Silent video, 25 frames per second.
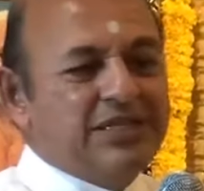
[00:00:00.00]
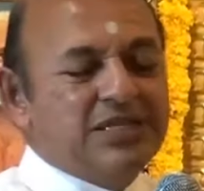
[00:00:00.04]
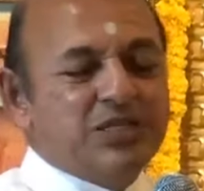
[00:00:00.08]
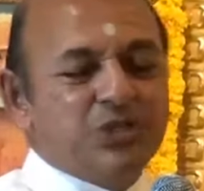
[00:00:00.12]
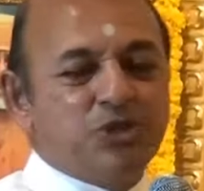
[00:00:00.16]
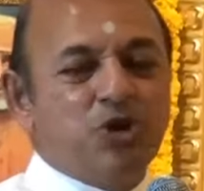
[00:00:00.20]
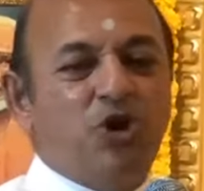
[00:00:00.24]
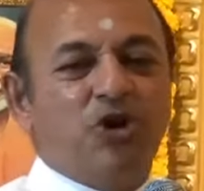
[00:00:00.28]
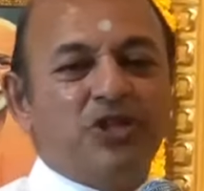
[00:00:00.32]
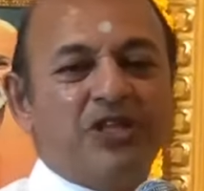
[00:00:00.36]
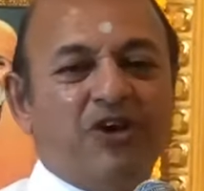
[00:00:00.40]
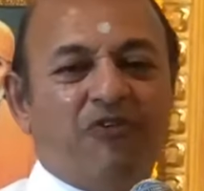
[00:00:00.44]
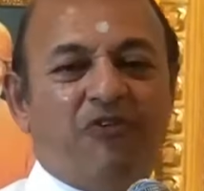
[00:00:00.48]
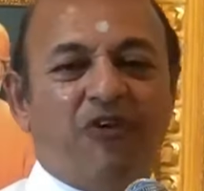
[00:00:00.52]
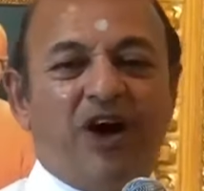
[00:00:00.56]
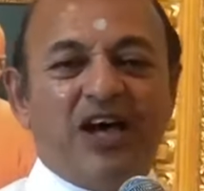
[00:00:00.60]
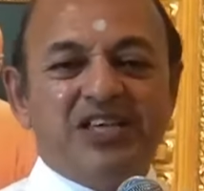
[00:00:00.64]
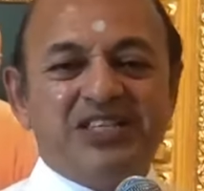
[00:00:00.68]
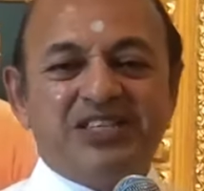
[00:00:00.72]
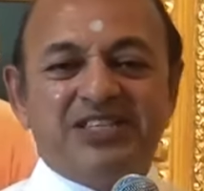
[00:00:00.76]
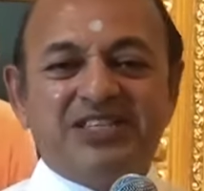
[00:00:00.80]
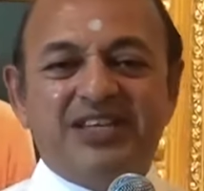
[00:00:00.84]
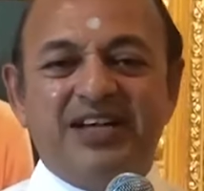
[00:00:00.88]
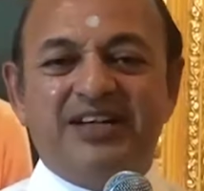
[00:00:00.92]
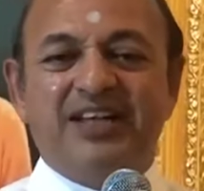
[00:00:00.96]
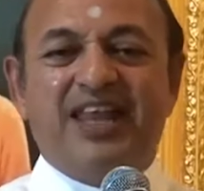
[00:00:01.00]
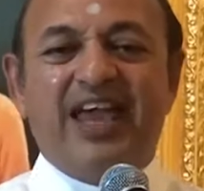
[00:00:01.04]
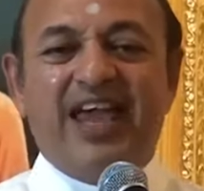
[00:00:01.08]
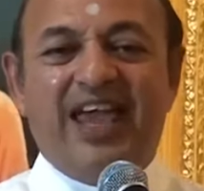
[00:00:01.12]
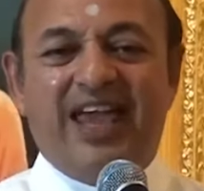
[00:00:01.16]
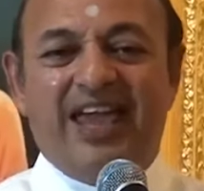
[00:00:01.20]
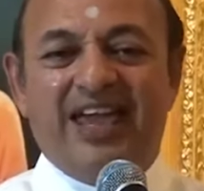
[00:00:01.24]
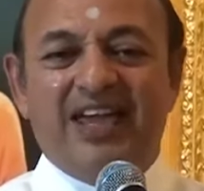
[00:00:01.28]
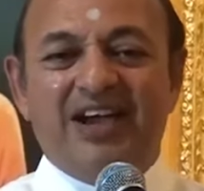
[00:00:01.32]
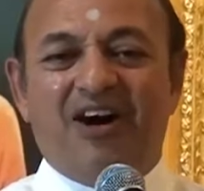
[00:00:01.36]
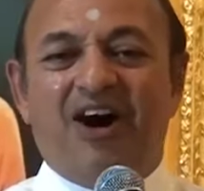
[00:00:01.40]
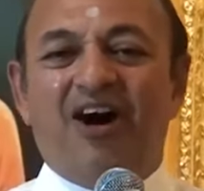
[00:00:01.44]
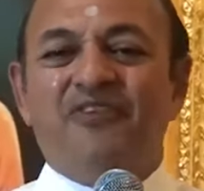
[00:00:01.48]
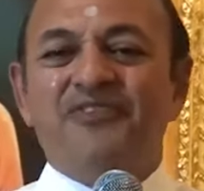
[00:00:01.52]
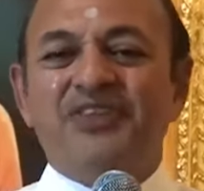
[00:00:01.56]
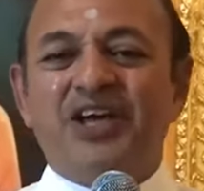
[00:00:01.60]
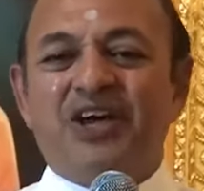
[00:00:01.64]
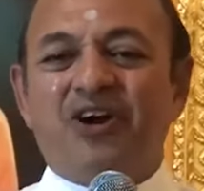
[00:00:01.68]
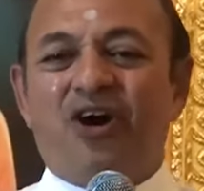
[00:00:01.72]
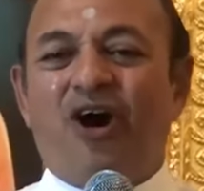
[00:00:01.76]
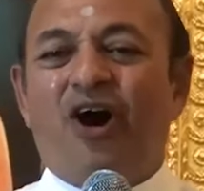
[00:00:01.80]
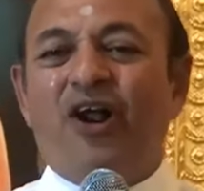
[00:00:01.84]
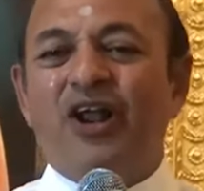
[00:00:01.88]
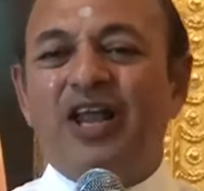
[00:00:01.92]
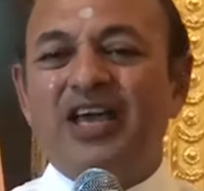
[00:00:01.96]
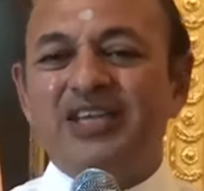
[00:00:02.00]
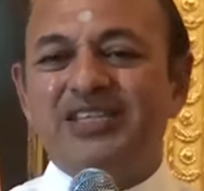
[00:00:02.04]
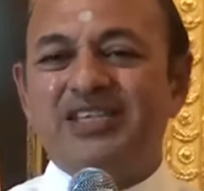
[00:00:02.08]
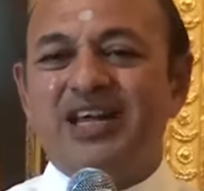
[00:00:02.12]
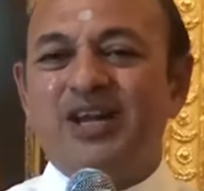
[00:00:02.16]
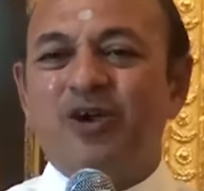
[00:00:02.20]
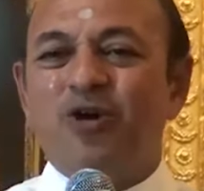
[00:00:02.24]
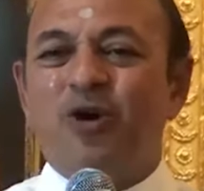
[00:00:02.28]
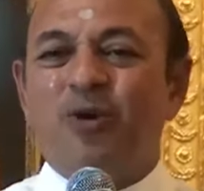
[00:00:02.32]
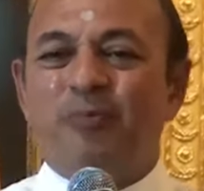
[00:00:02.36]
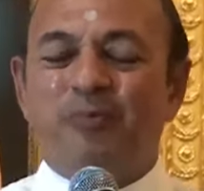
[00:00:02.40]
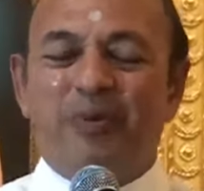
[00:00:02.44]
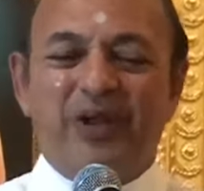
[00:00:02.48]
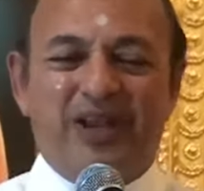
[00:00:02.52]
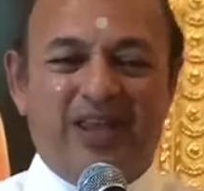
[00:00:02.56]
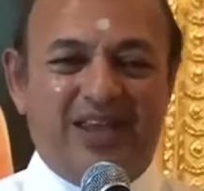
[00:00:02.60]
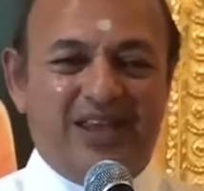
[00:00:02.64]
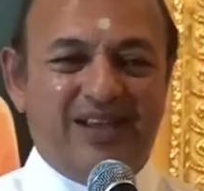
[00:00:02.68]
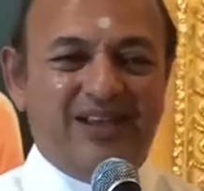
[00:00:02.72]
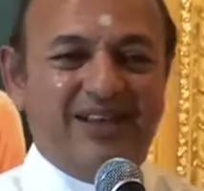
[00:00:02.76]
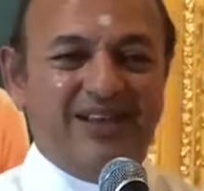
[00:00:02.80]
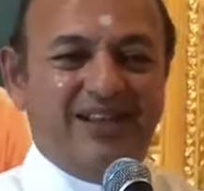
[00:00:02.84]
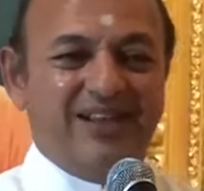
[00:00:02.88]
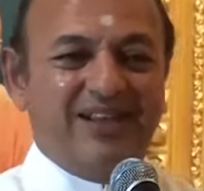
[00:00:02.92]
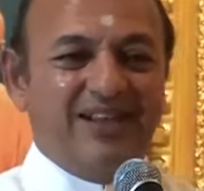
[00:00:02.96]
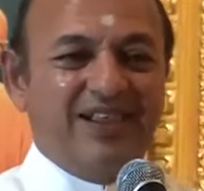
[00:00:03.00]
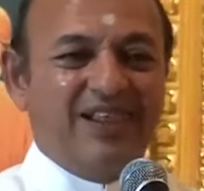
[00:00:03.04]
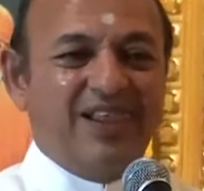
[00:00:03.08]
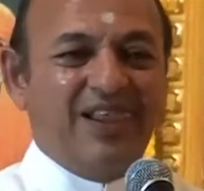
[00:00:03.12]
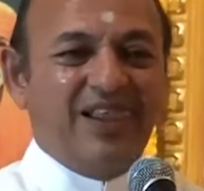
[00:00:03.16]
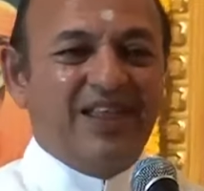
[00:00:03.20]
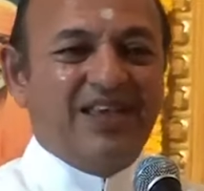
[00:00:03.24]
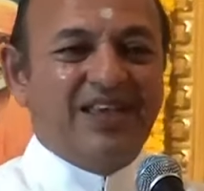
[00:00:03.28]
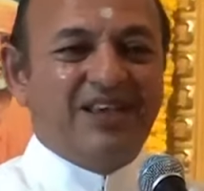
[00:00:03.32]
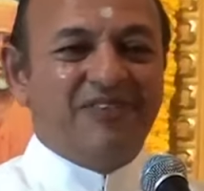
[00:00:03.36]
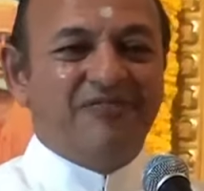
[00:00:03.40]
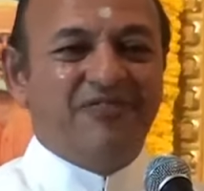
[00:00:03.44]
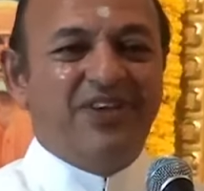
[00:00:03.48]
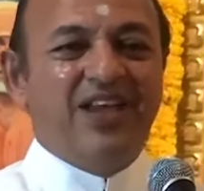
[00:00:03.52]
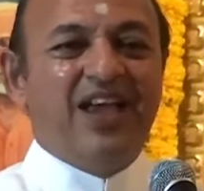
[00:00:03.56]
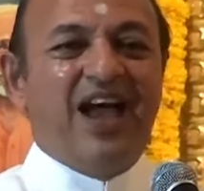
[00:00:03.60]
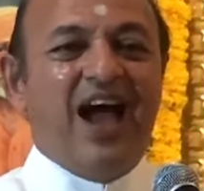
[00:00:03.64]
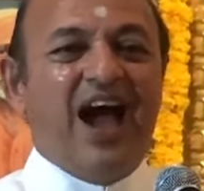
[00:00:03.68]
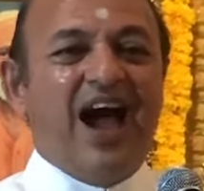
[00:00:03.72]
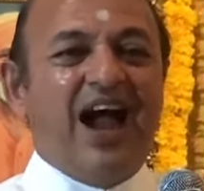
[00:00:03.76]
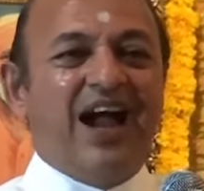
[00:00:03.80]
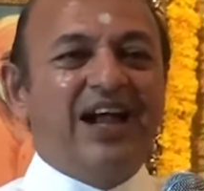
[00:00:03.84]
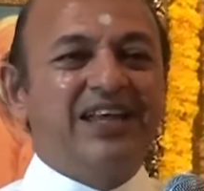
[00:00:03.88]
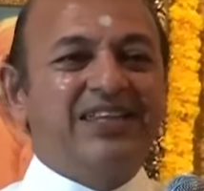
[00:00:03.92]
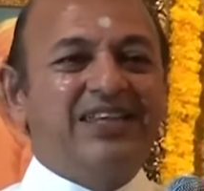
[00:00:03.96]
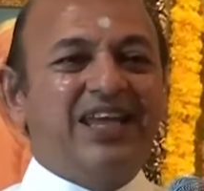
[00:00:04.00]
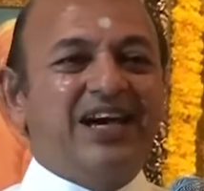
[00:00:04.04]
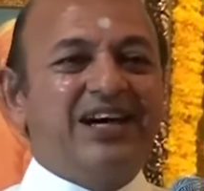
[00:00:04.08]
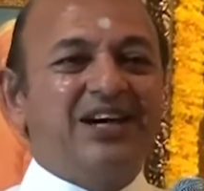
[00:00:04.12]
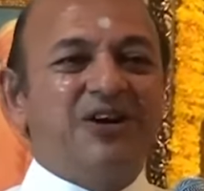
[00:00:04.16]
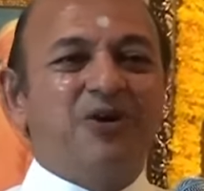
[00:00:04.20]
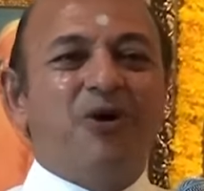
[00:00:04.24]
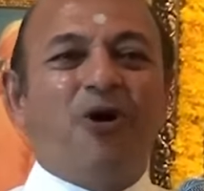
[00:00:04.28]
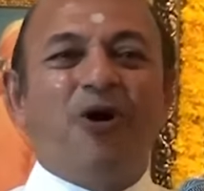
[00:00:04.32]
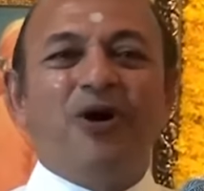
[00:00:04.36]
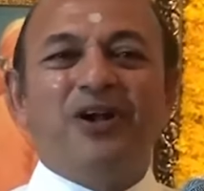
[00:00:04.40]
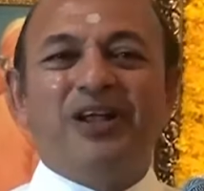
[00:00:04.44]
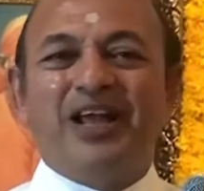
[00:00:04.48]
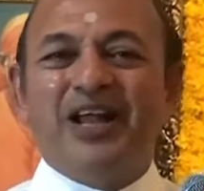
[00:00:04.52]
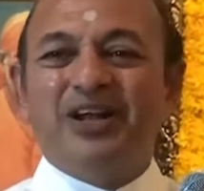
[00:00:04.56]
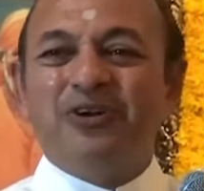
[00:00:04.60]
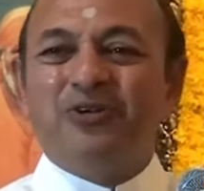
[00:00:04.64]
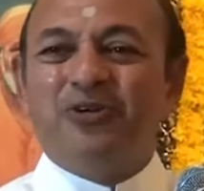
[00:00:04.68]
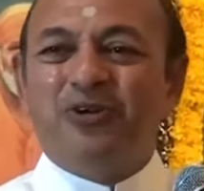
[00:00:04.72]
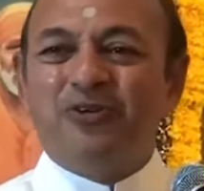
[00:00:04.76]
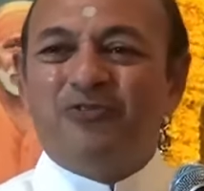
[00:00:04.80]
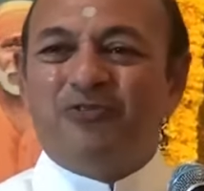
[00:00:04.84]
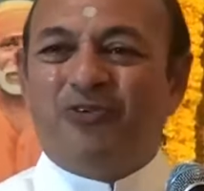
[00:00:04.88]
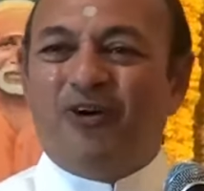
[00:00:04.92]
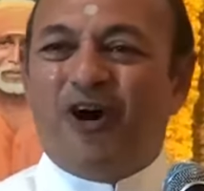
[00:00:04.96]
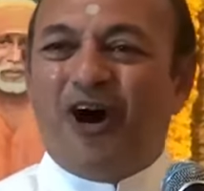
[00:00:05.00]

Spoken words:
So the first day of the college reopening, we had the golden good